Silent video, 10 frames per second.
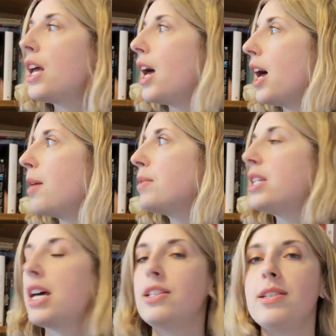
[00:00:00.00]
Um, so
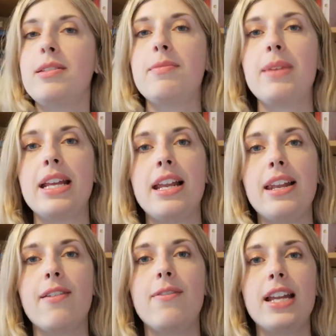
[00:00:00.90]
that should be
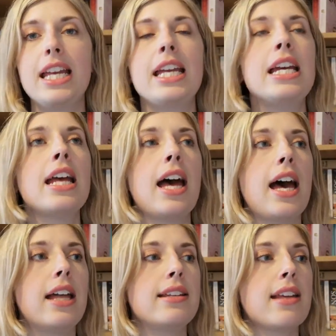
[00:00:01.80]
lovely.
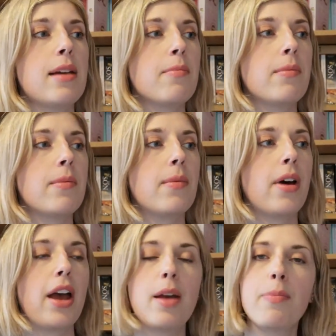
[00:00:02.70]
And um, I
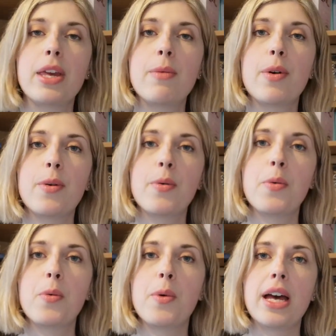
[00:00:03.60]
hope you are
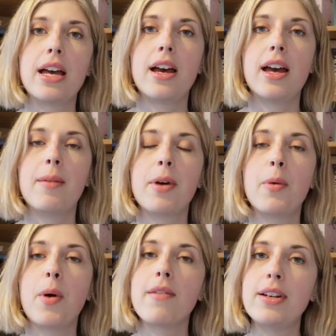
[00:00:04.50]
all um,
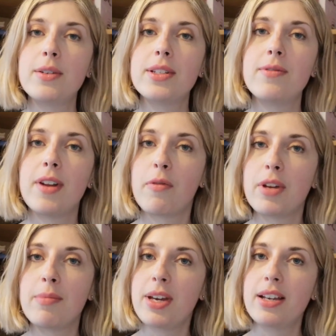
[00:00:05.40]
acquiring lots of
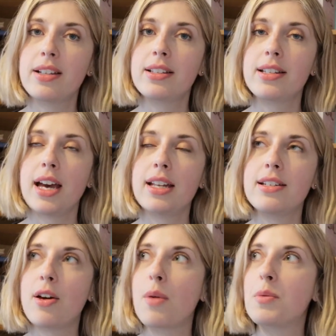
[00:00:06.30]
lovely books
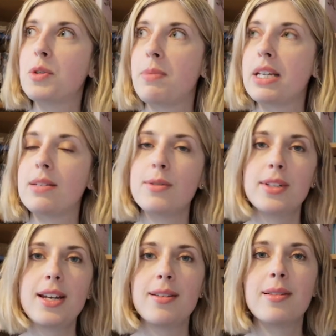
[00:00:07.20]
and I will speak to you all
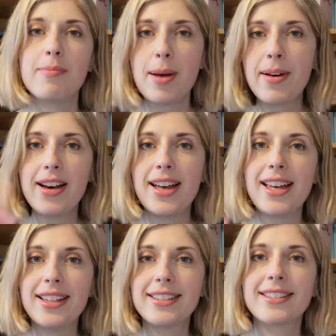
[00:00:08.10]
soon. Bye bye.